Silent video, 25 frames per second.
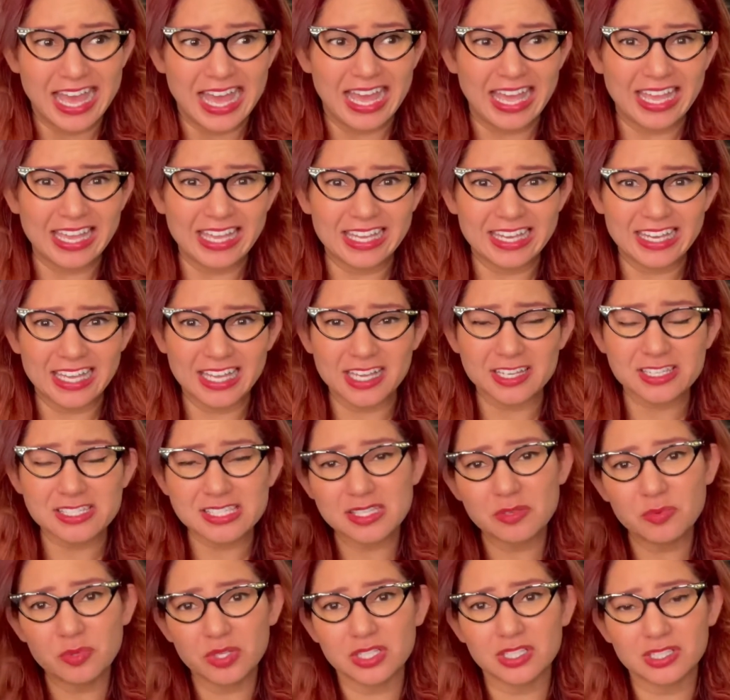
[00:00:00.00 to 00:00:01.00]
And I actually
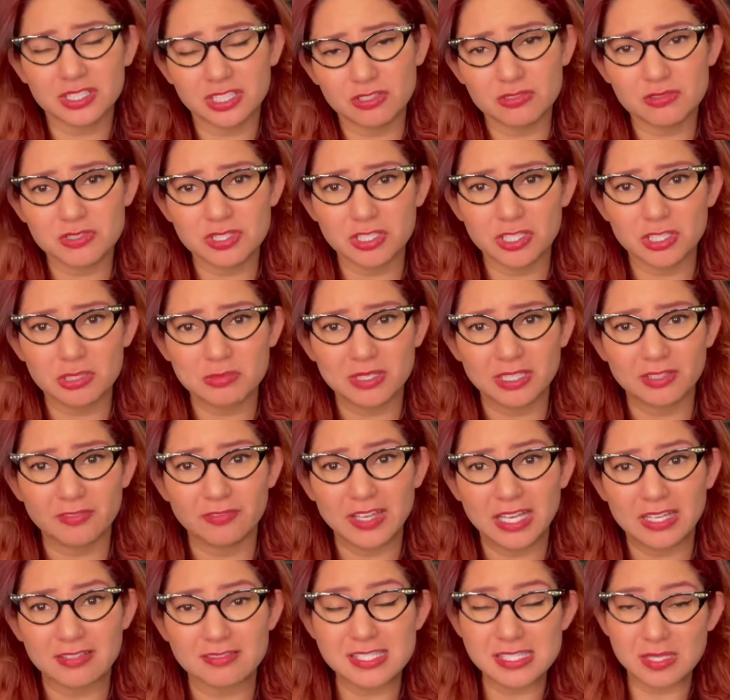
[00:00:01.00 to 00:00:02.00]
went on YouTube and
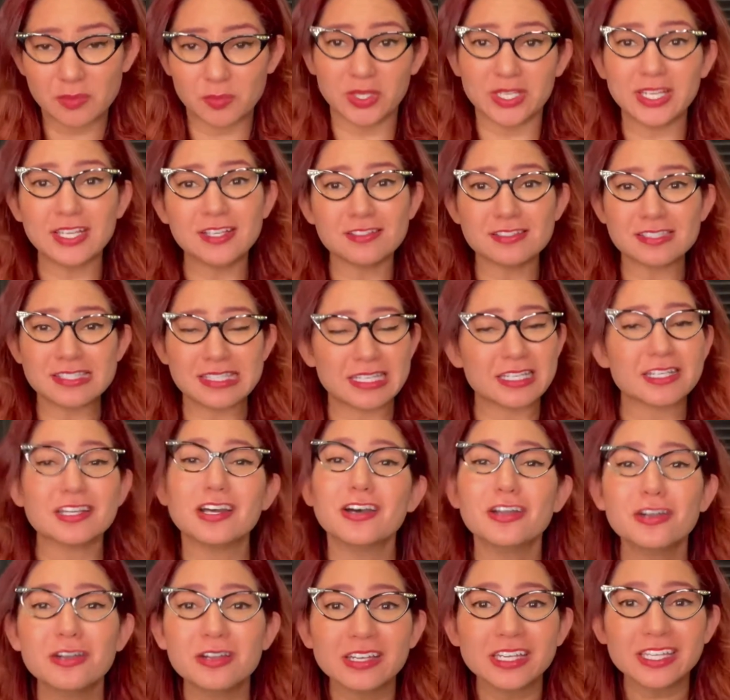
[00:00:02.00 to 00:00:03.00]
found someone else that had
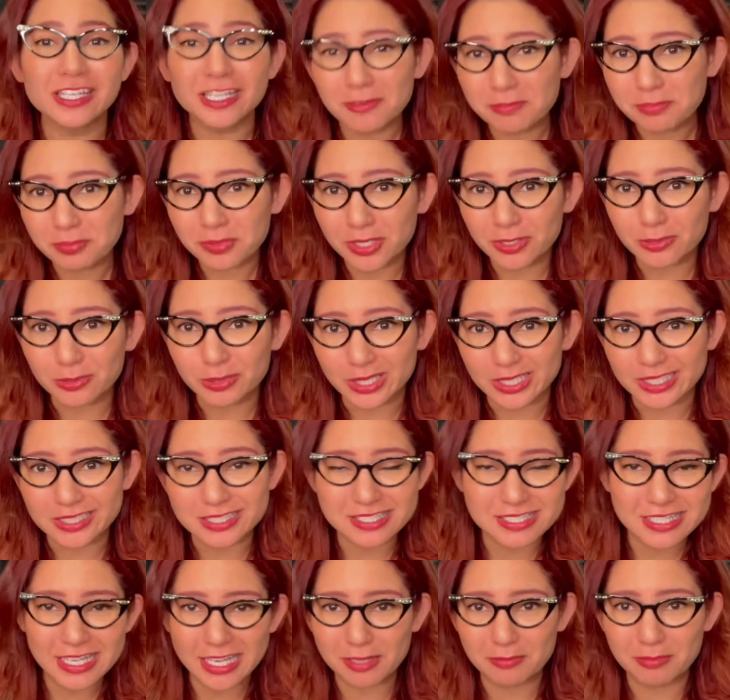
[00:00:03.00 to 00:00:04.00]
already uploaded
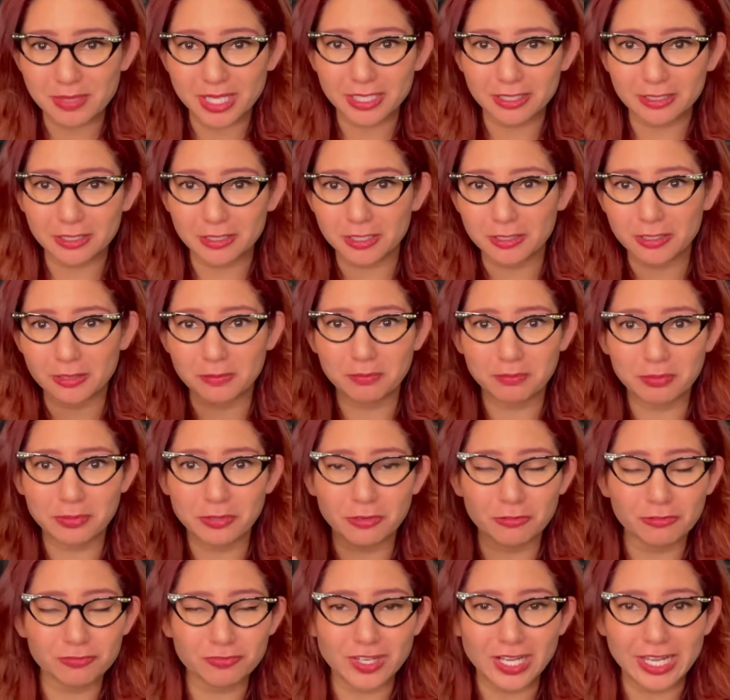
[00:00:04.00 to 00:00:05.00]
Snapmaker
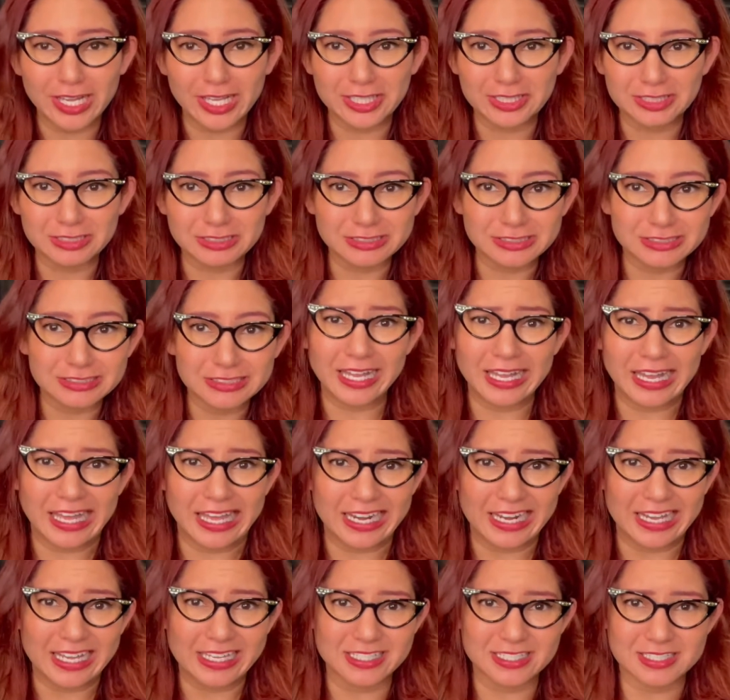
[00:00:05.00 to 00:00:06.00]
profiles, and
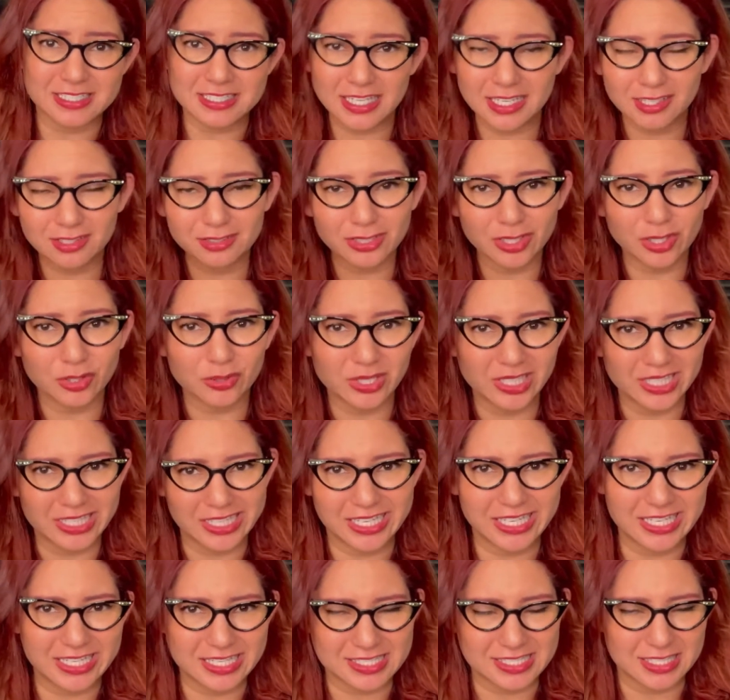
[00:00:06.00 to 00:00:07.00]
I downloaded
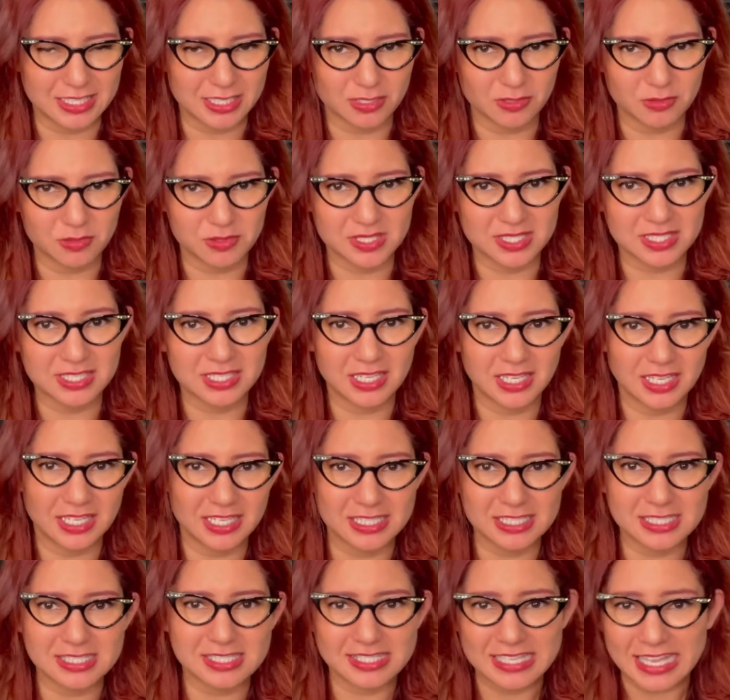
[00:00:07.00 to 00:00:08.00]
his and used
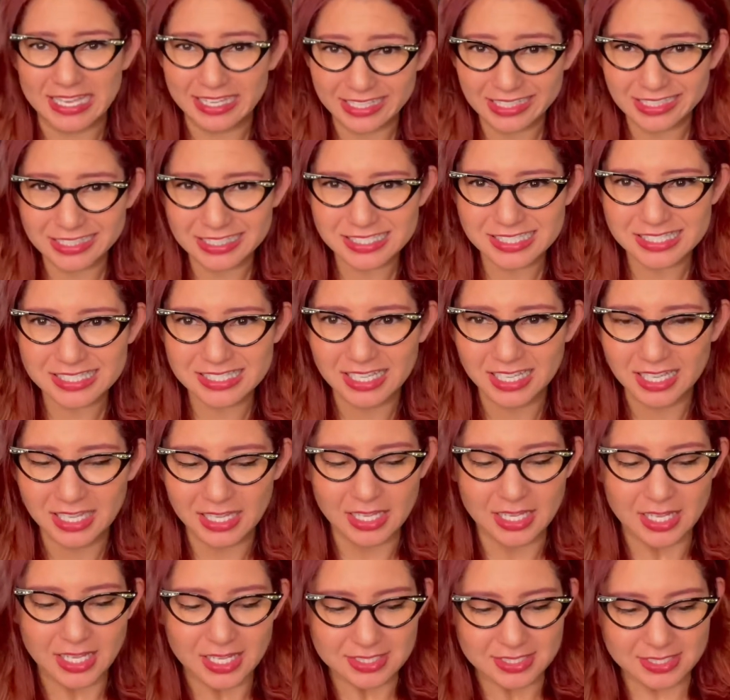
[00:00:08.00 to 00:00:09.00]
his settings.
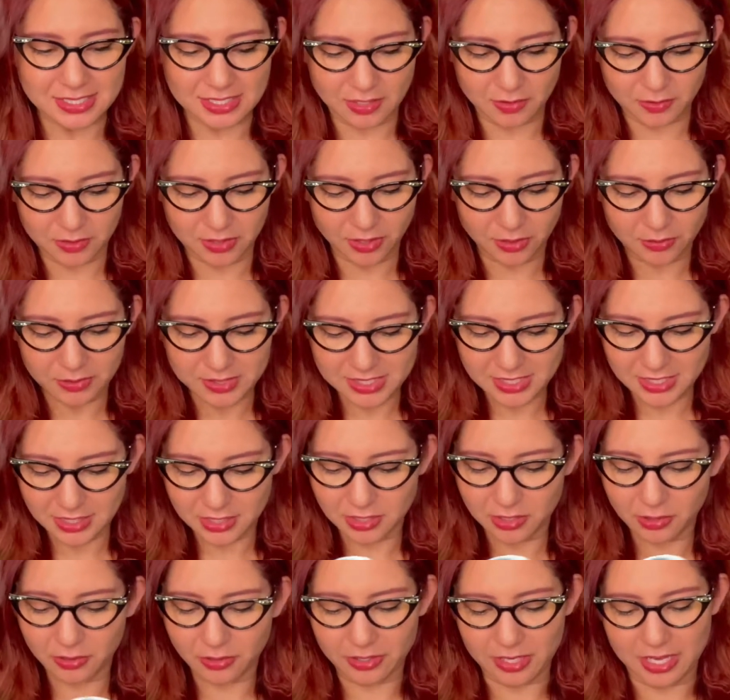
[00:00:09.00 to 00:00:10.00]
So using
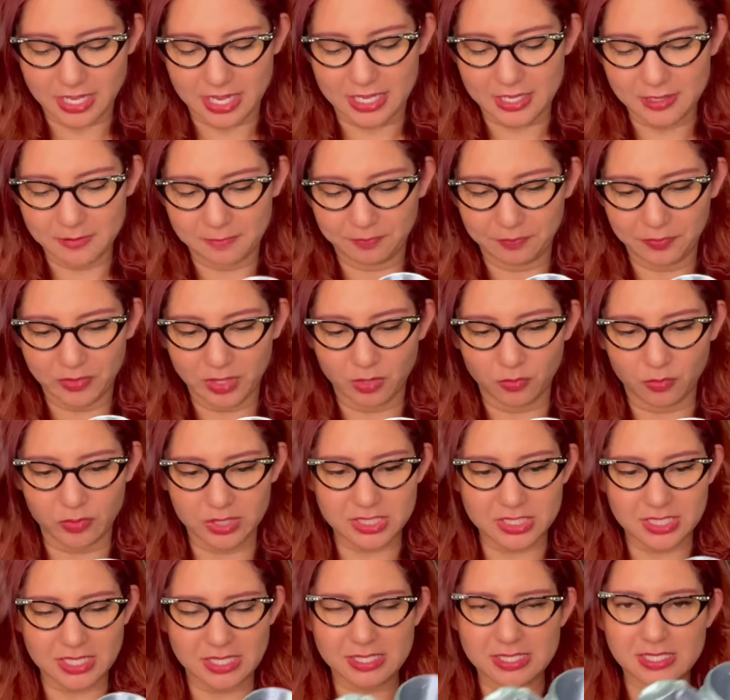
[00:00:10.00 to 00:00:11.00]
Cura, which
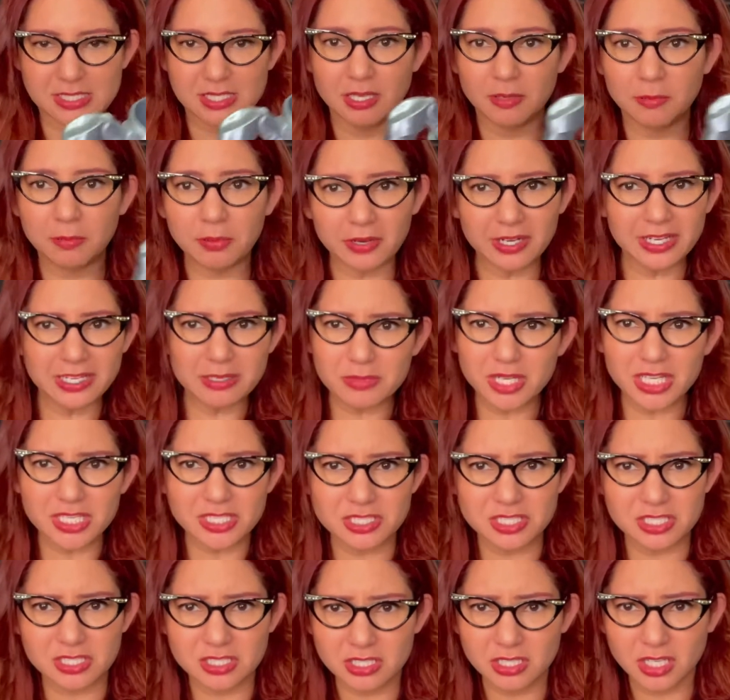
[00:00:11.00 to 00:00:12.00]
is pretty
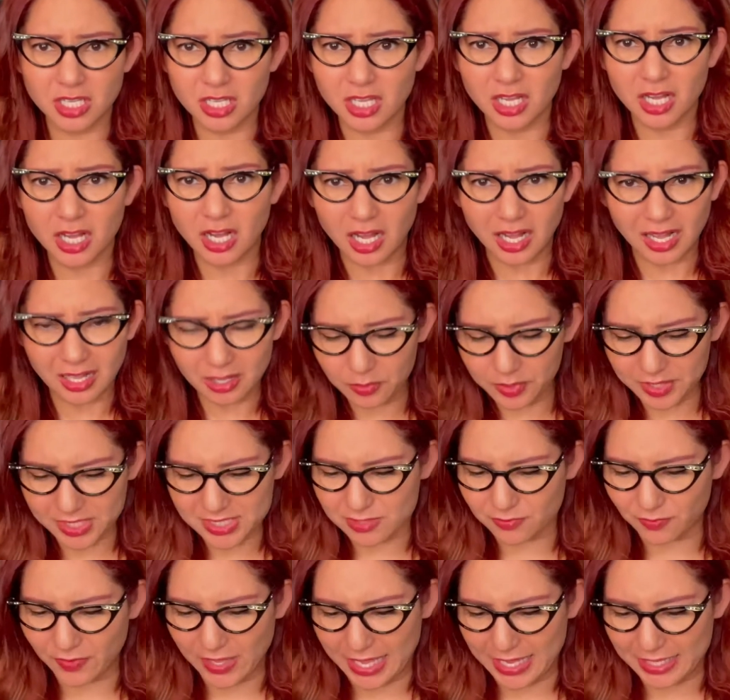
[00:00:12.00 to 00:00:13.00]
much always
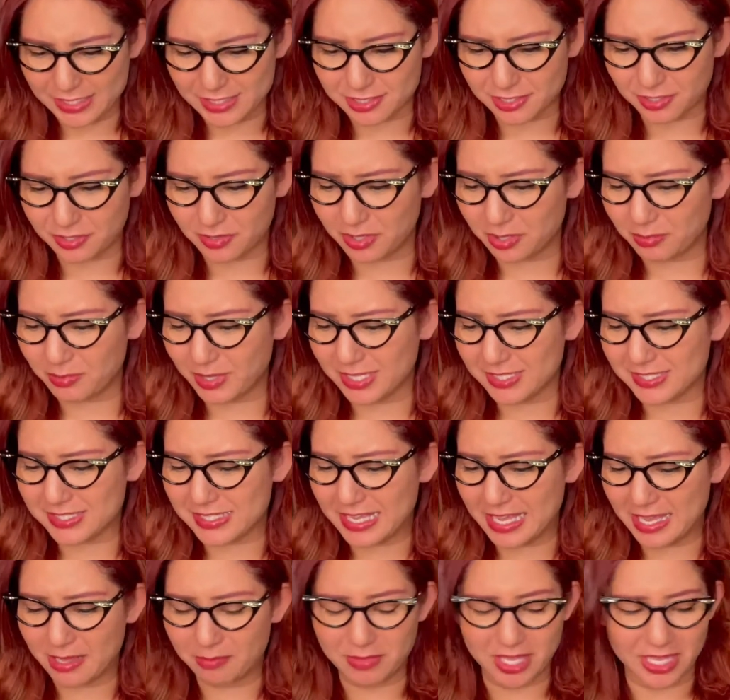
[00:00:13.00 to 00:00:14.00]
faster than my
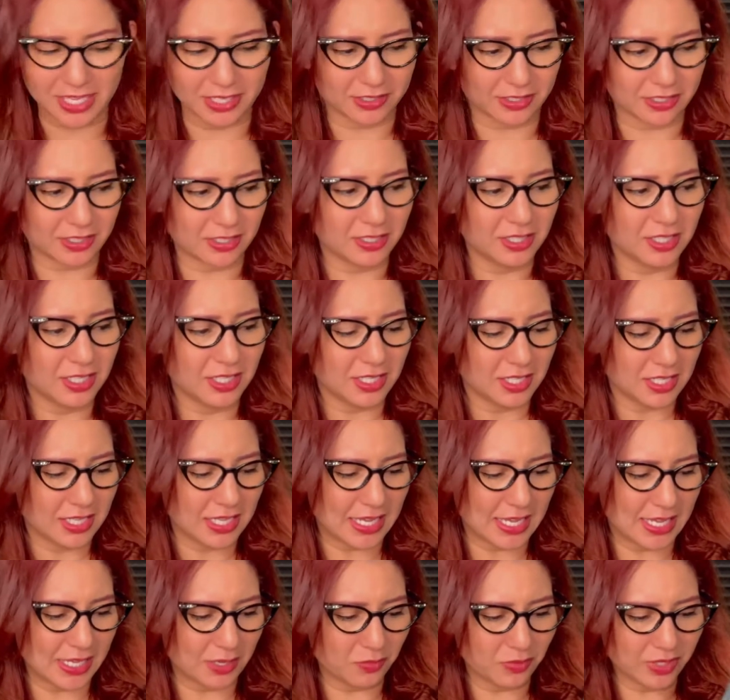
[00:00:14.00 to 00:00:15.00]
Snapmaker,
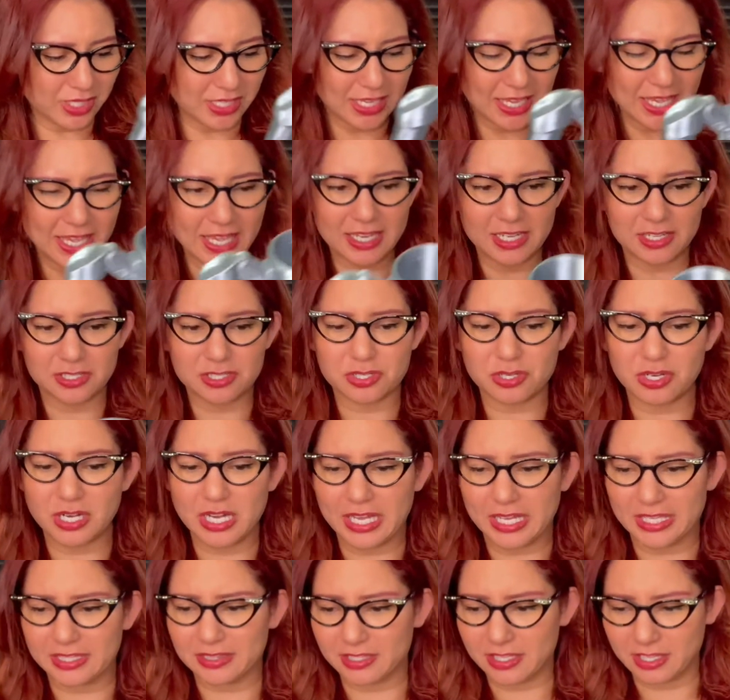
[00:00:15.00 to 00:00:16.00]
I went ahead and
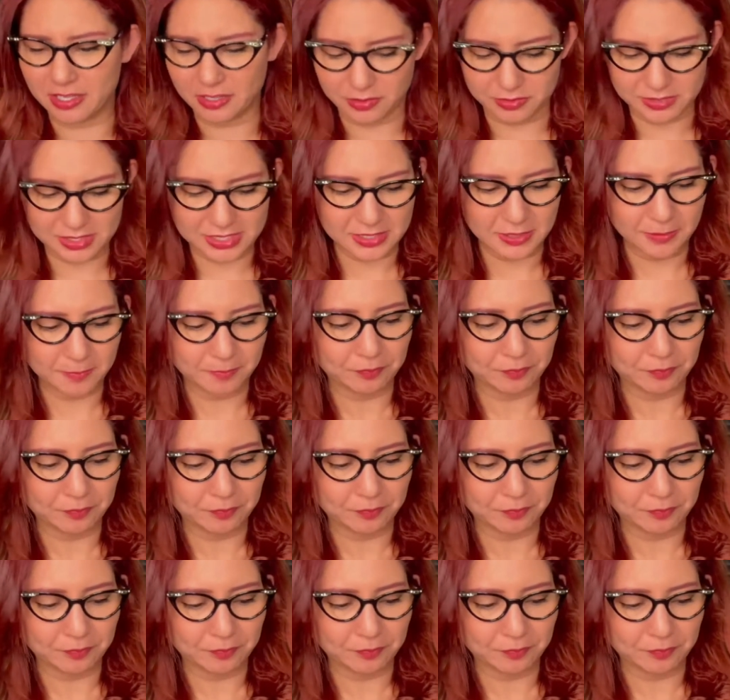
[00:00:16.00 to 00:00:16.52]
tried those.